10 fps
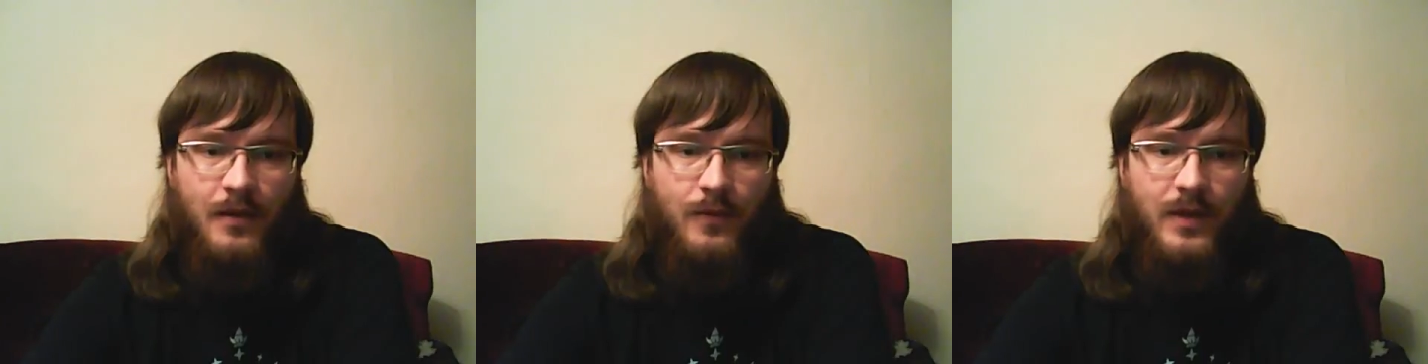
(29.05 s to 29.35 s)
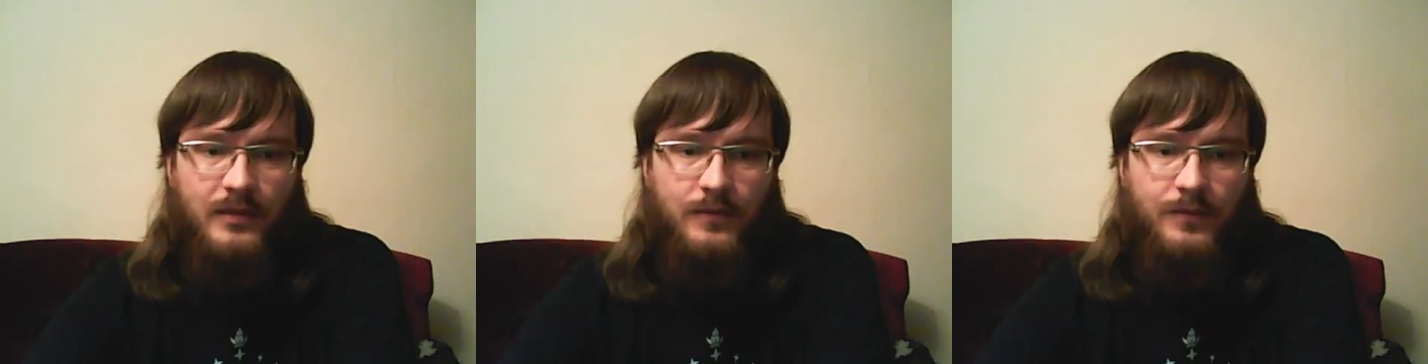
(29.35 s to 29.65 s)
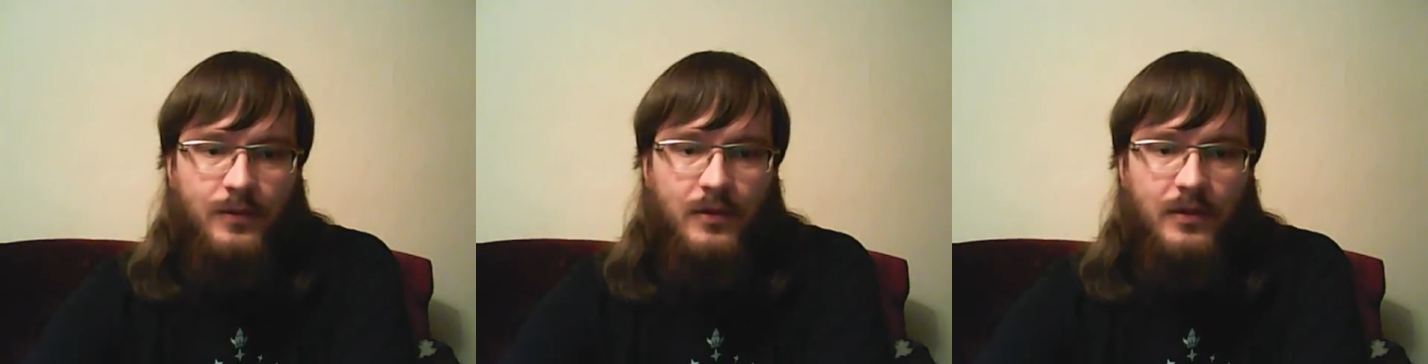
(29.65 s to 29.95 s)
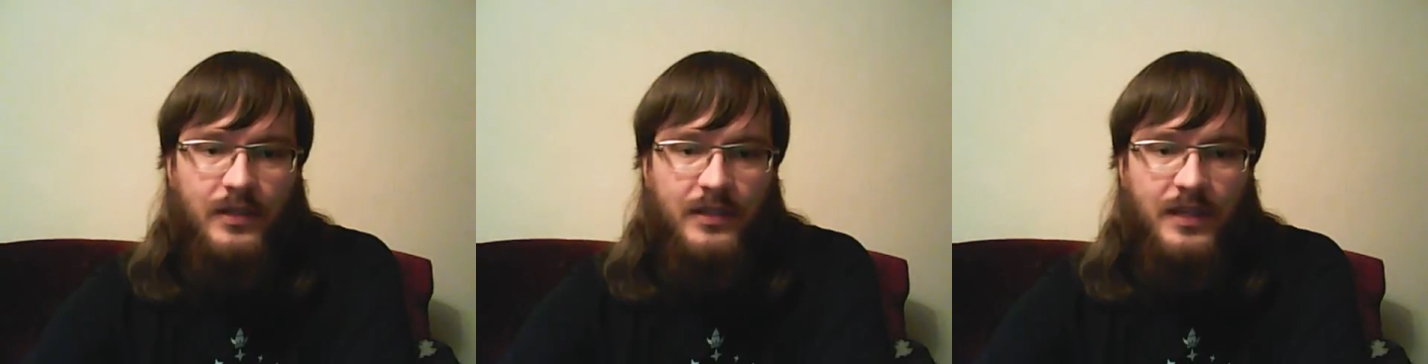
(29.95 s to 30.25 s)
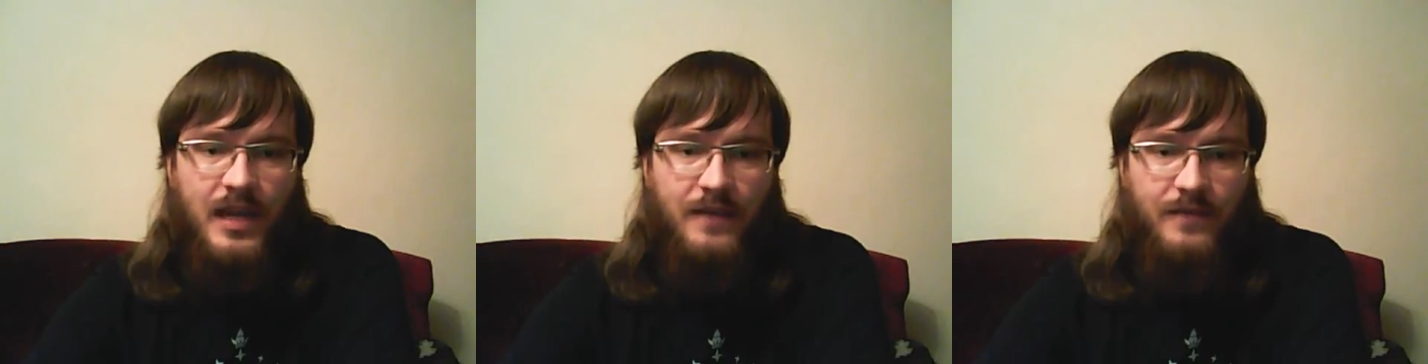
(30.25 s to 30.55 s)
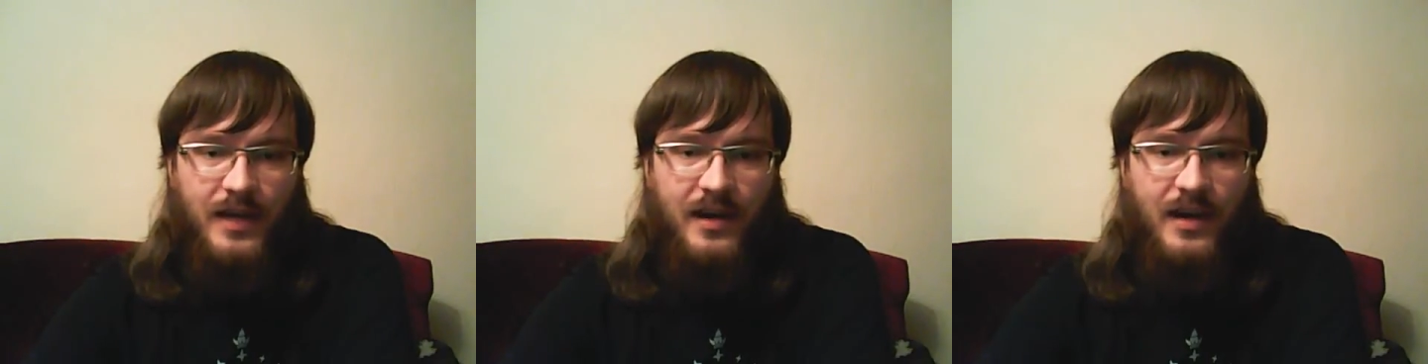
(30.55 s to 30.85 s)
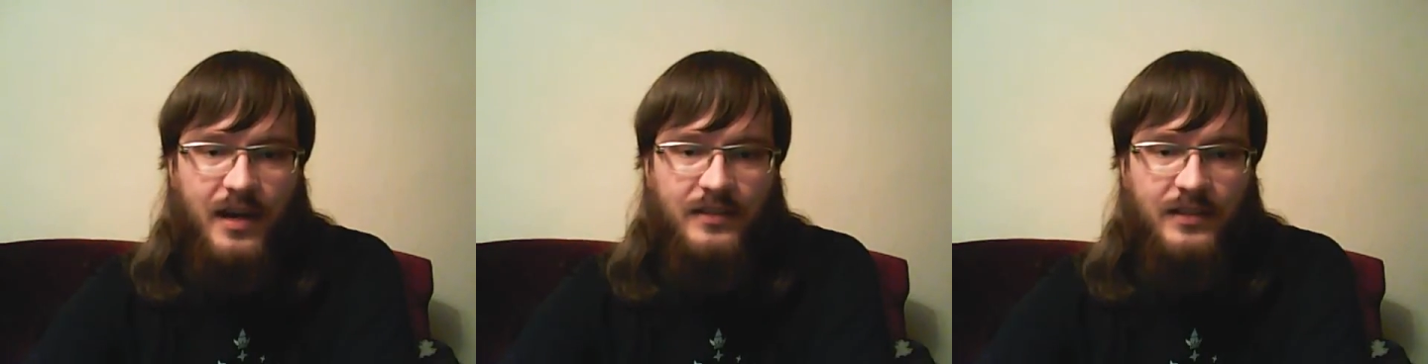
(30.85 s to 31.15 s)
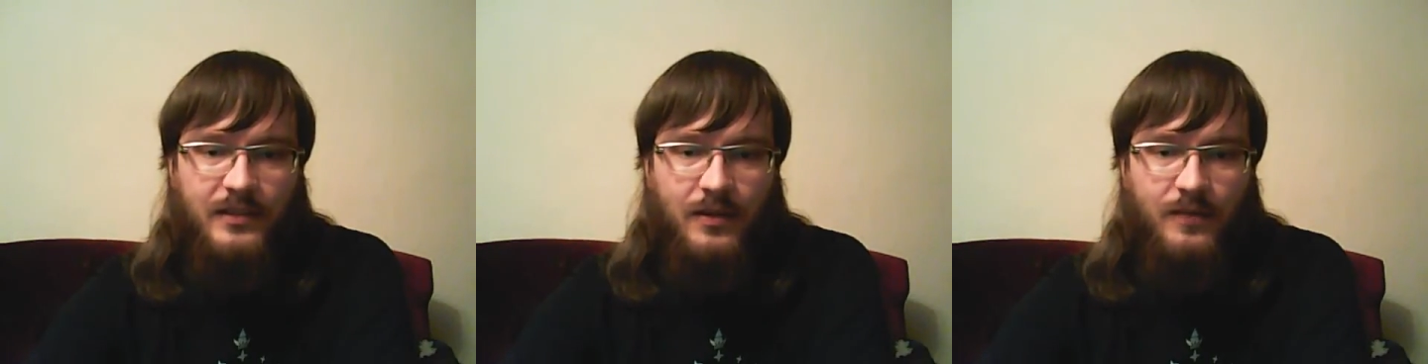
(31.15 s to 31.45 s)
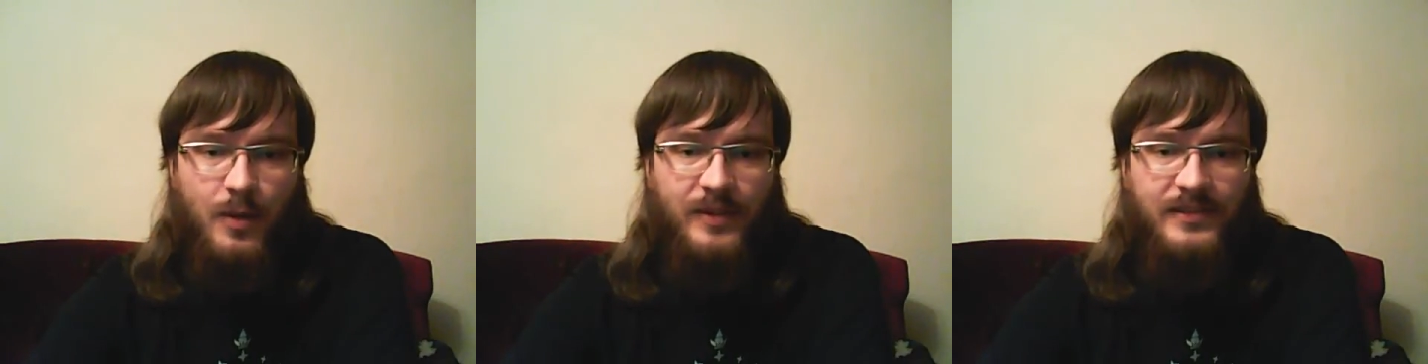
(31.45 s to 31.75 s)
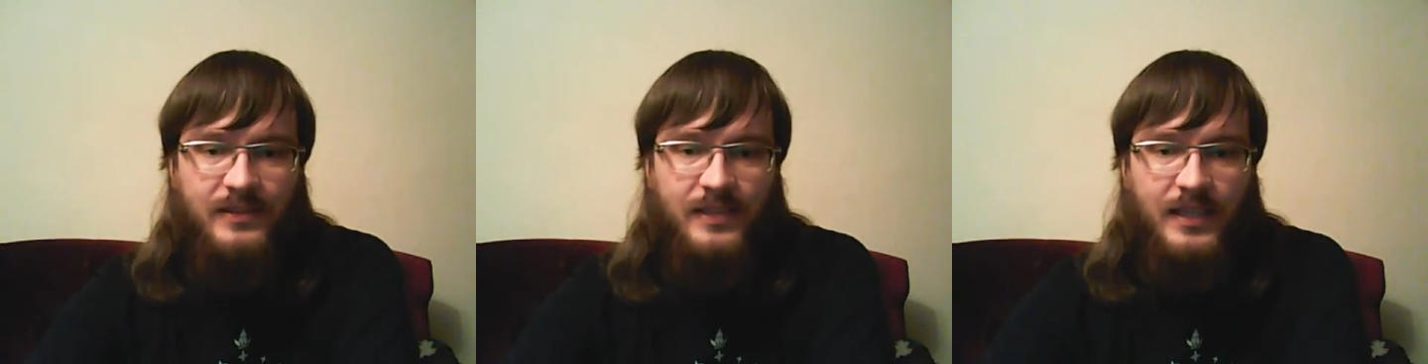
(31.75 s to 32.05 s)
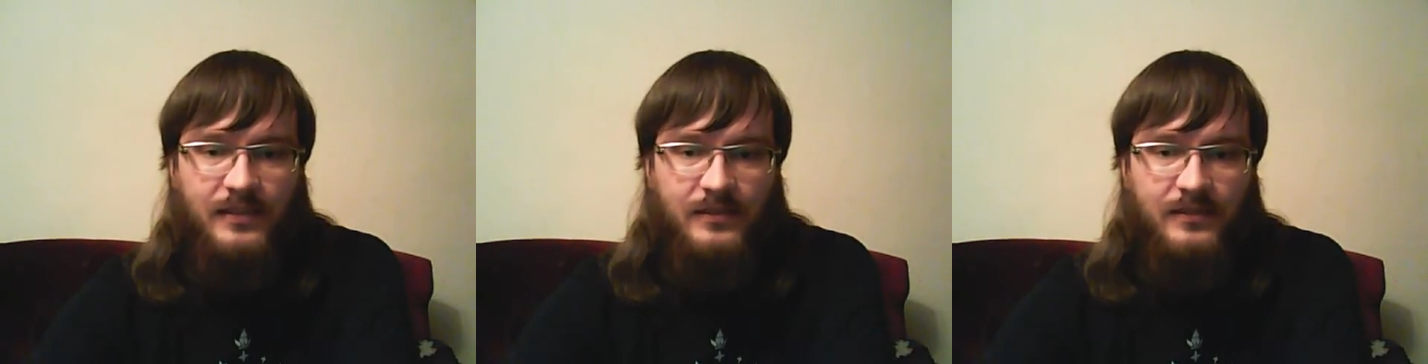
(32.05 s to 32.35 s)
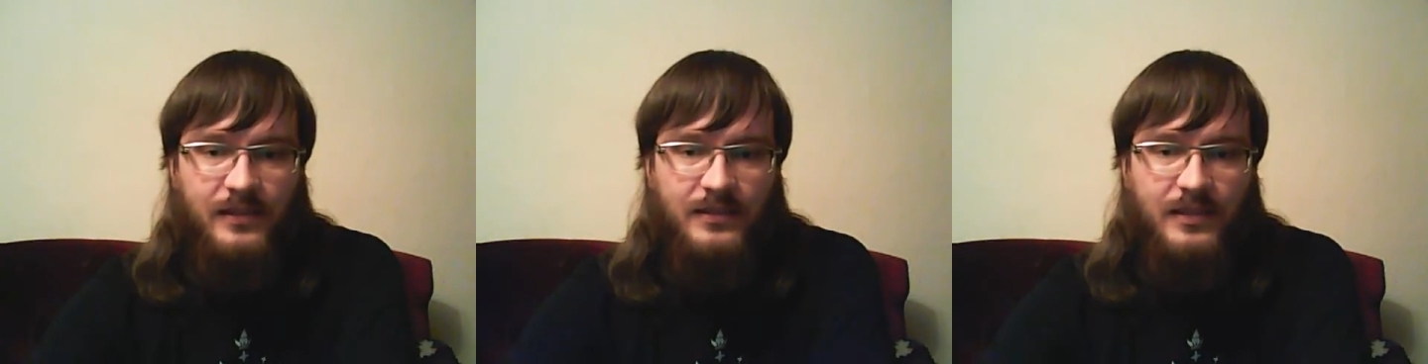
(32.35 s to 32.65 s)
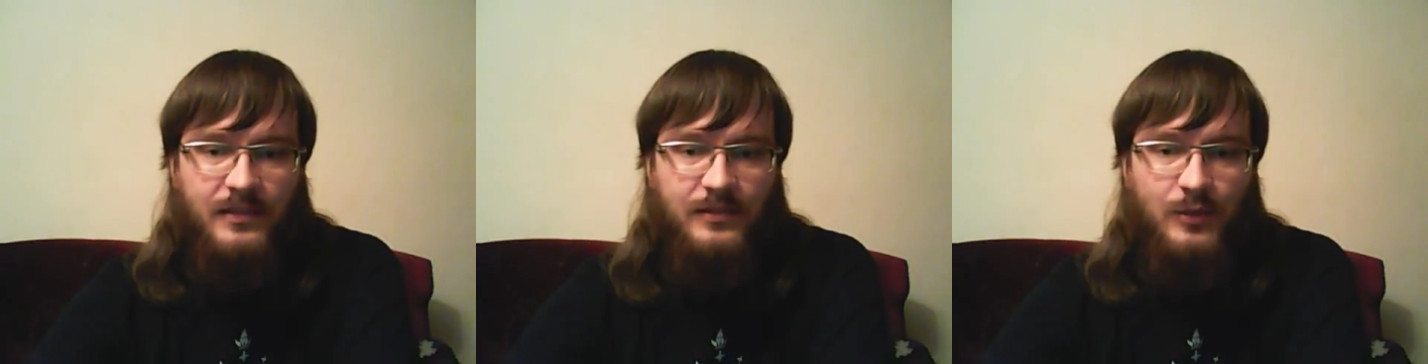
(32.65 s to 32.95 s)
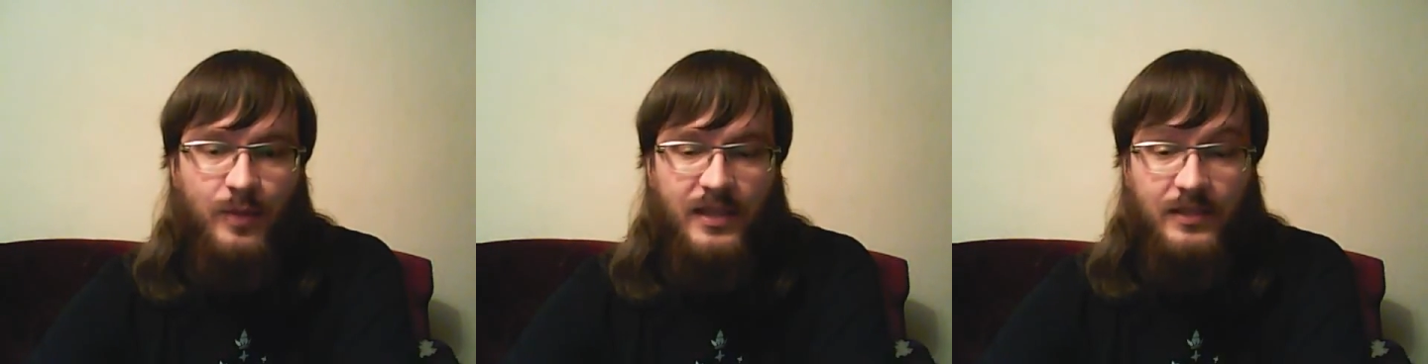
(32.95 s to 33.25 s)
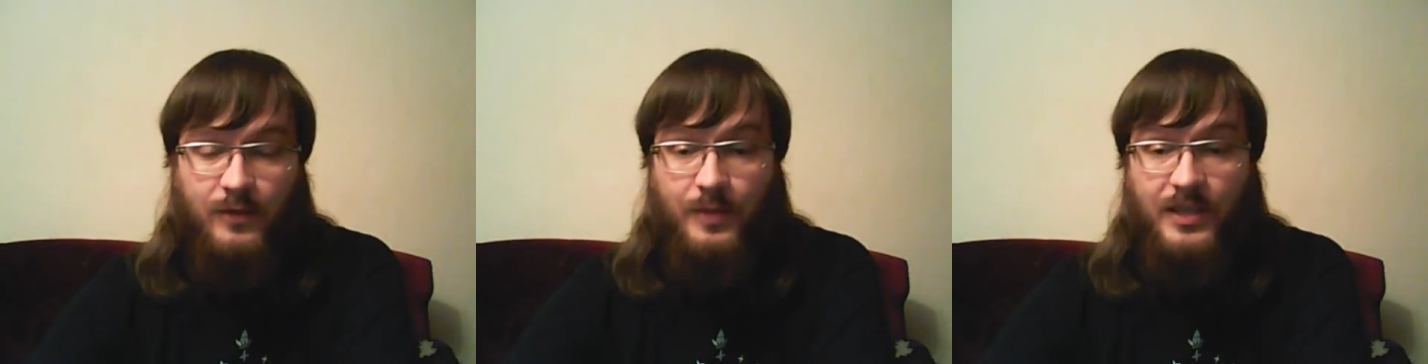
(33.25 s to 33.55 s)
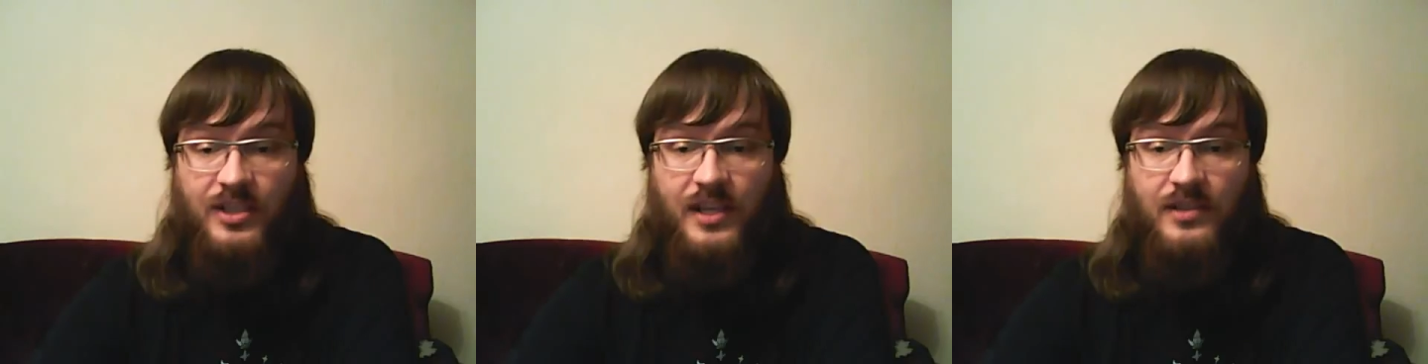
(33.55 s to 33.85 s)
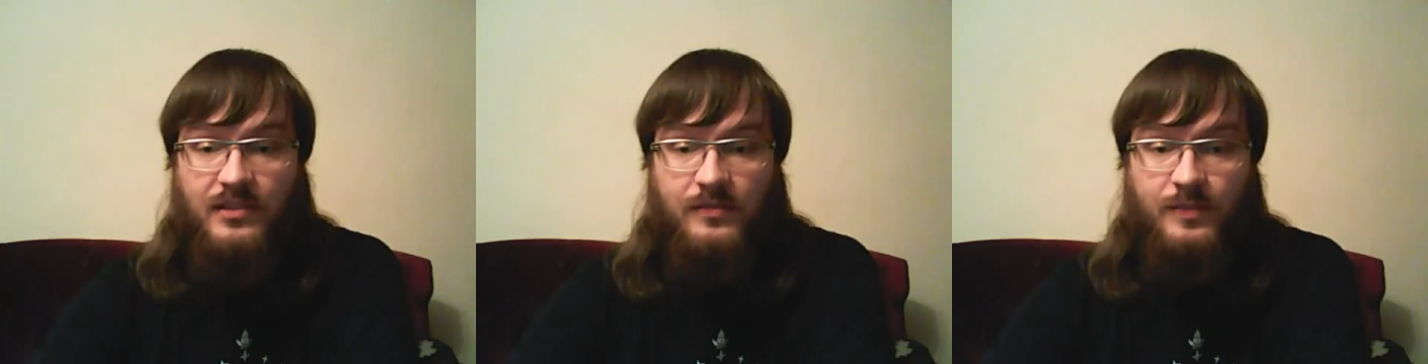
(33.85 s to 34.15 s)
What if you already have a character of opposite sex and there is no place for big changes,